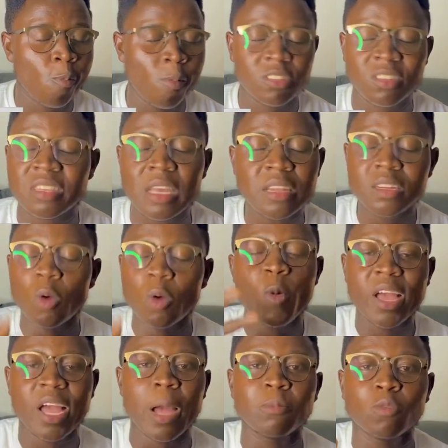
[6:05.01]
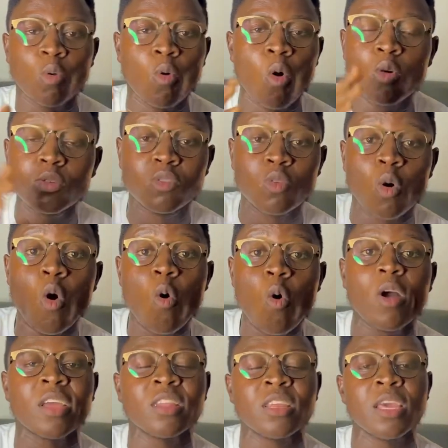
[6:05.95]
sending a wake up call to
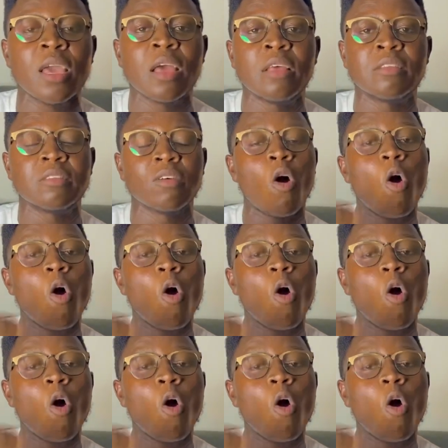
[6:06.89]
all Ghanaians,